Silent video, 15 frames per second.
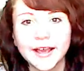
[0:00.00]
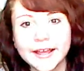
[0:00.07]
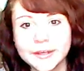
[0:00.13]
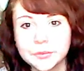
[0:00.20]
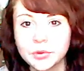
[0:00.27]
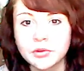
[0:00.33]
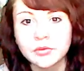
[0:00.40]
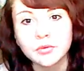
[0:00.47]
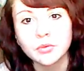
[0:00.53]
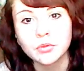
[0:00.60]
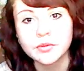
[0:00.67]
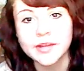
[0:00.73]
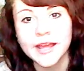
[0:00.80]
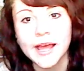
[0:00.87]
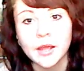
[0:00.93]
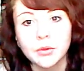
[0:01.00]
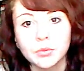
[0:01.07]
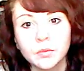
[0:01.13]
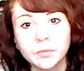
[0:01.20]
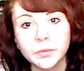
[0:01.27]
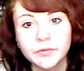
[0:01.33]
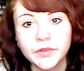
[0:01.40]
And one called
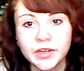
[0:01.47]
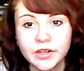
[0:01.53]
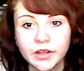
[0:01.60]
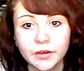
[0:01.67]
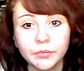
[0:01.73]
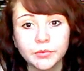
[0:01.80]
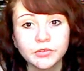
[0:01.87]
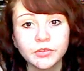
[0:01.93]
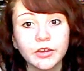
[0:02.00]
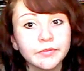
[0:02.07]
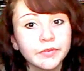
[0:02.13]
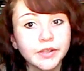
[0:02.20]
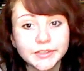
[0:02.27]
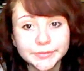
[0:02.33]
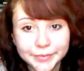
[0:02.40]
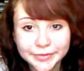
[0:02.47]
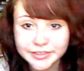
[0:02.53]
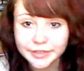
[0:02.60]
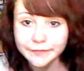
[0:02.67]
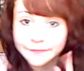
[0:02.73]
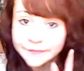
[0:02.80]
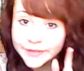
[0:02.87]
Aquamarina, which I find
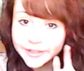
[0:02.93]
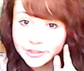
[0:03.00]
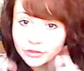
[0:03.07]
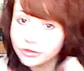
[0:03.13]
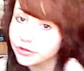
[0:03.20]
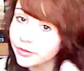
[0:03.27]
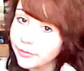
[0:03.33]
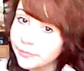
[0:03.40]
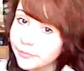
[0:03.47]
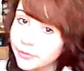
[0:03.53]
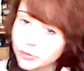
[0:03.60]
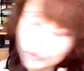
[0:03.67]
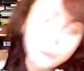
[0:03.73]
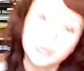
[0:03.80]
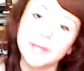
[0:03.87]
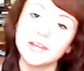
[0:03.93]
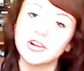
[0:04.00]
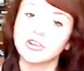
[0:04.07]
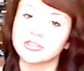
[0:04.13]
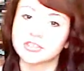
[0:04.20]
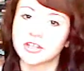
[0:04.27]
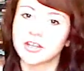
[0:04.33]
smells like fish, but you may
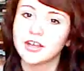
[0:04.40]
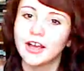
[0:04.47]
not.